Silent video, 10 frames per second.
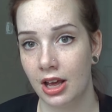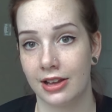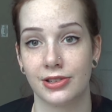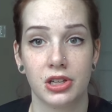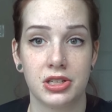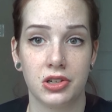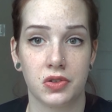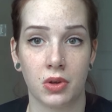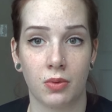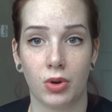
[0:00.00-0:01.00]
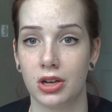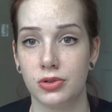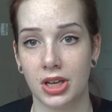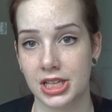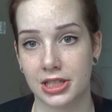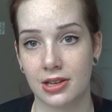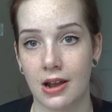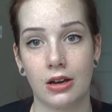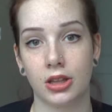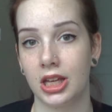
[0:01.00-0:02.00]
As long as what you're doing is
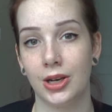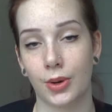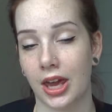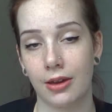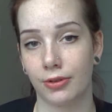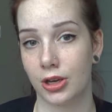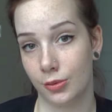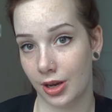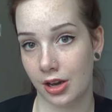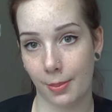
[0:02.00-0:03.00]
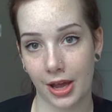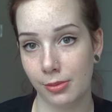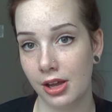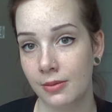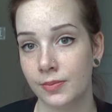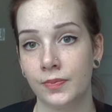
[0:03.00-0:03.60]
healthy and okay for you and your baby,